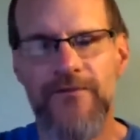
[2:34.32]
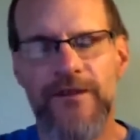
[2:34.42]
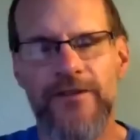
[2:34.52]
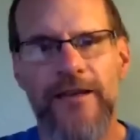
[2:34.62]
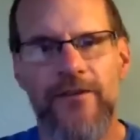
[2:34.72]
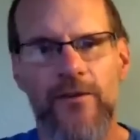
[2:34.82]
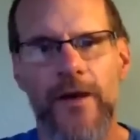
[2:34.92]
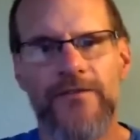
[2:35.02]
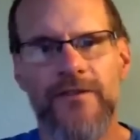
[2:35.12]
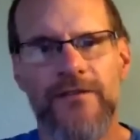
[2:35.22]
definitely take
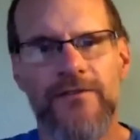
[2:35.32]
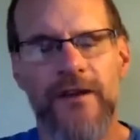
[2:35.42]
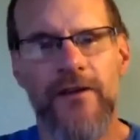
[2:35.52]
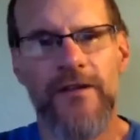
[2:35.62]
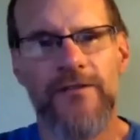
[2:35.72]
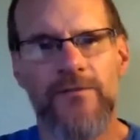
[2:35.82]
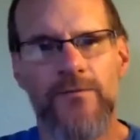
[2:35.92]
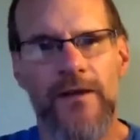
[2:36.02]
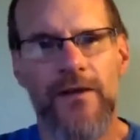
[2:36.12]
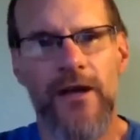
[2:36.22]
your questions because I know
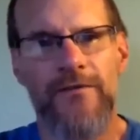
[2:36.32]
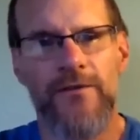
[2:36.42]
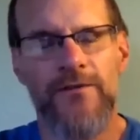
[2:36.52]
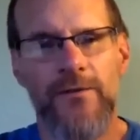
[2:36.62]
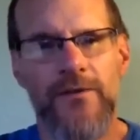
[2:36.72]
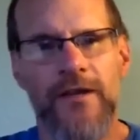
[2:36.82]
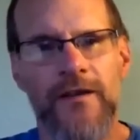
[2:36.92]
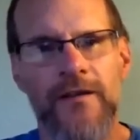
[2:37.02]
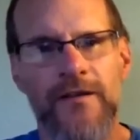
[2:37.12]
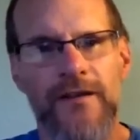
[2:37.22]
that's why a lot of you
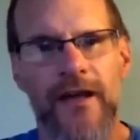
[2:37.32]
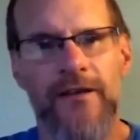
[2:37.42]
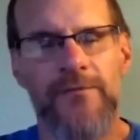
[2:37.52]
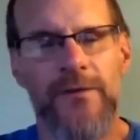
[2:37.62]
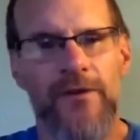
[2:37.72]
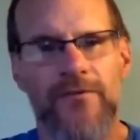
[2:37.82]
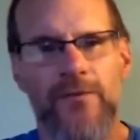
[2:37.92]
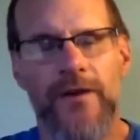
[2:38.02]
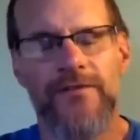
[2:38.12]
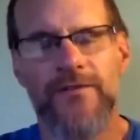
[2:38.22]
tuned in to ask me
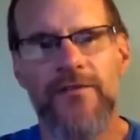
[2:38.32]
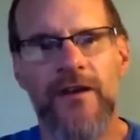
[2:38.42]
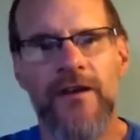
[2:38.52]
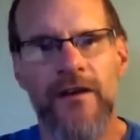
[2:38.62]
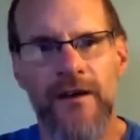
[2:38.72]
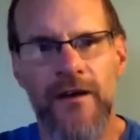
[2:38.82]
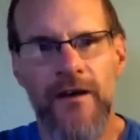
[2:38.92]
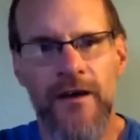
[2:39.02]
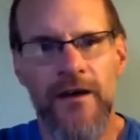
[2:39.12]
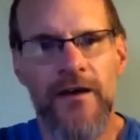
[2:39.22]
personal questions.
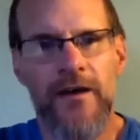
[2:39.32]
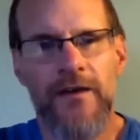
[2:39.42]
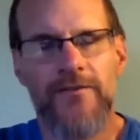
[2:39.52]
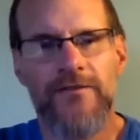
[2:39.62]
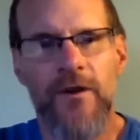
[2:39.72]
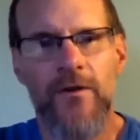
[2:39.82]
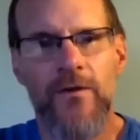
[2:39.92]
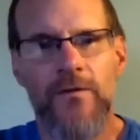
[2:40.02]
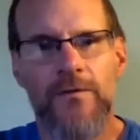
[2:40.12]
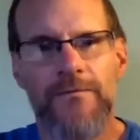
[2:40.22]

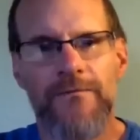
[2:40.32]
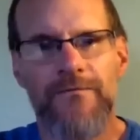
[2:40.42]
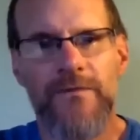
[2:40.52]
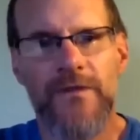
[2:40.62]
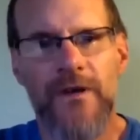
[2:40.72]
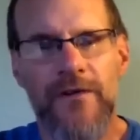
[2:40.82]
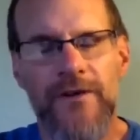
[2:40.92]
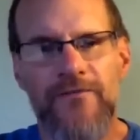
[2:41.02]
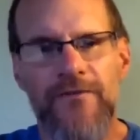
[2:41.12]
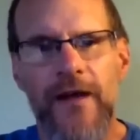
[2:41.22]
So
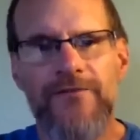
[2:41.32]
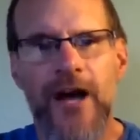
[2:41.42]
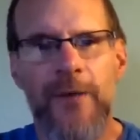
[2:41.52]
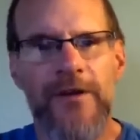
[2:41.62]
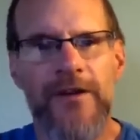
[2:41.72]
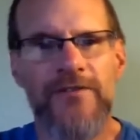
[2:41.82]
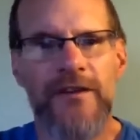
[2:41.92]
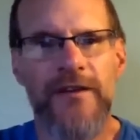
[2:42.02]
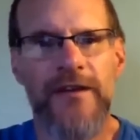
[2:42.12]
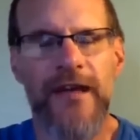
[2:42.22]
I've got five
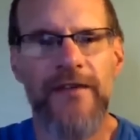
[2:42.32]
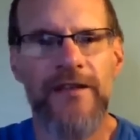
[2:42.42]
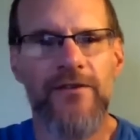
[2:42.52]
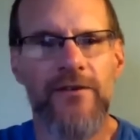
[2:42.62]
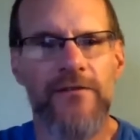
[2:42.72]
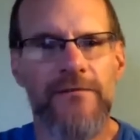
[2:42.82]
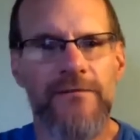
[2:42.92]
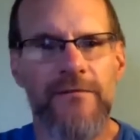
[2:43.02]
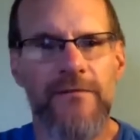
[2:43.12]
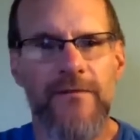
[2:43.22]
topics, and these
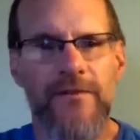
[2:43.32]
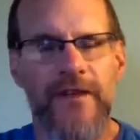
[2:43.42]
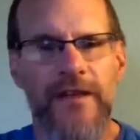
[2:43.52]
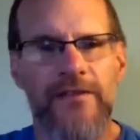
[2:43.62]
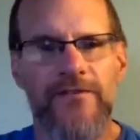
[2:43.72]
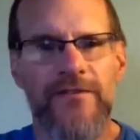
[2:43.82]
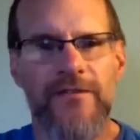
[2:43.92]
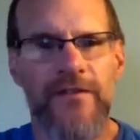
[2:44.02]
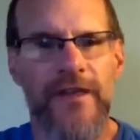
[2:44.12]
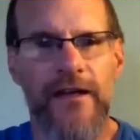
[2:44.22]
are
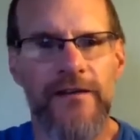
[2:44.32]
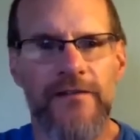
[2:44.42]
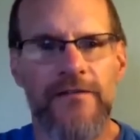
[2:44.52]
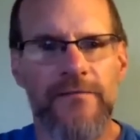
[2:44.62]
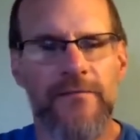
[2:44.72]
things that